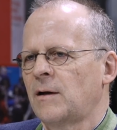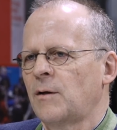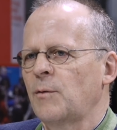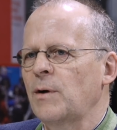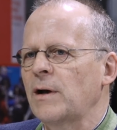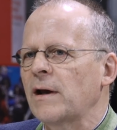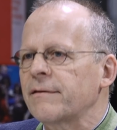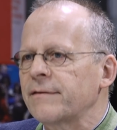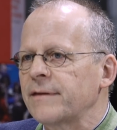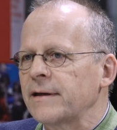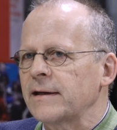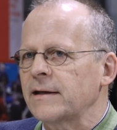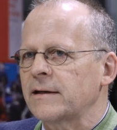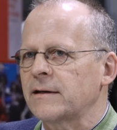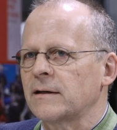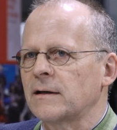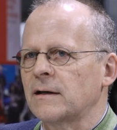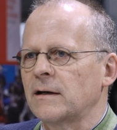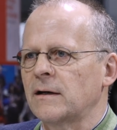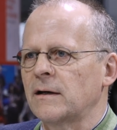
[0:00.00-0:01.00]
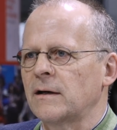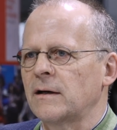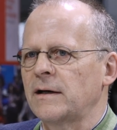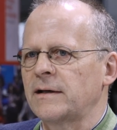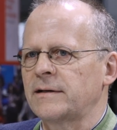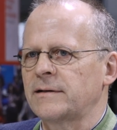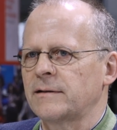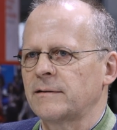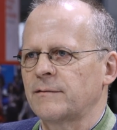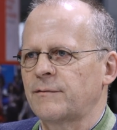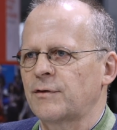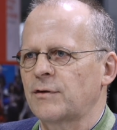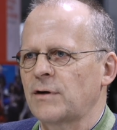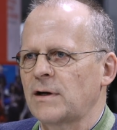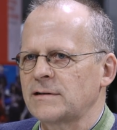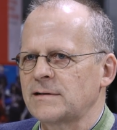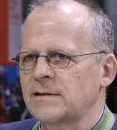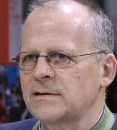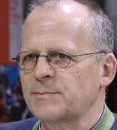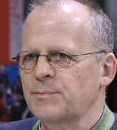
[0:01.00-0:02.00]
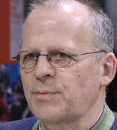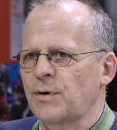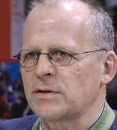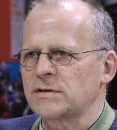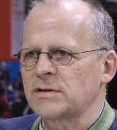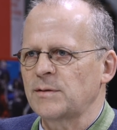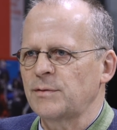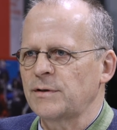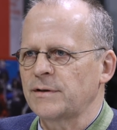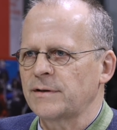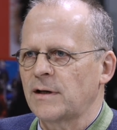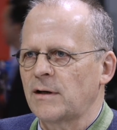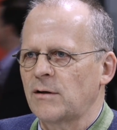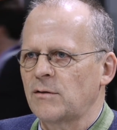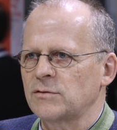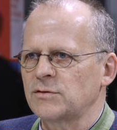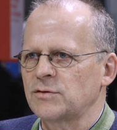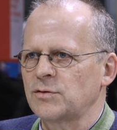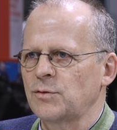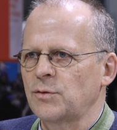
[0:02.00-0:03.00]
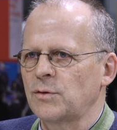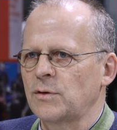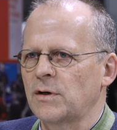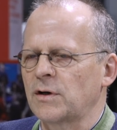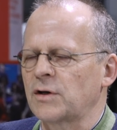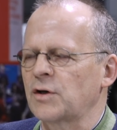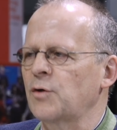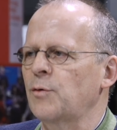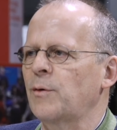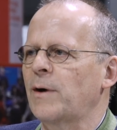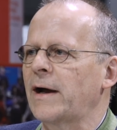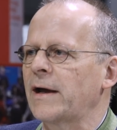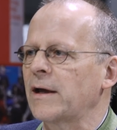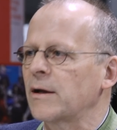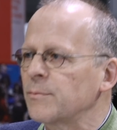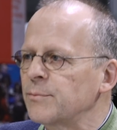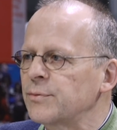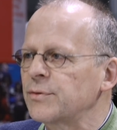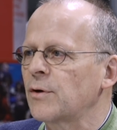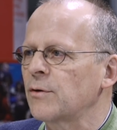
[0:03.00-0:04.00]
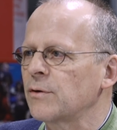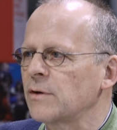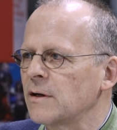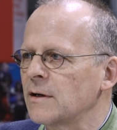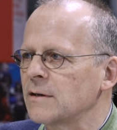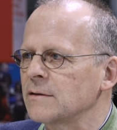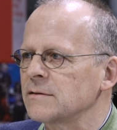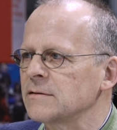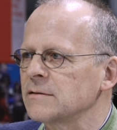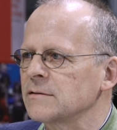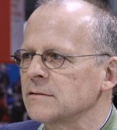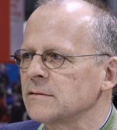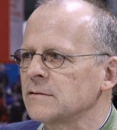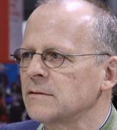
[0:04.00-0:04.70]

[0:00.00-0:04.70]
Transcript: Well, I think for us it's possible now to acquire products.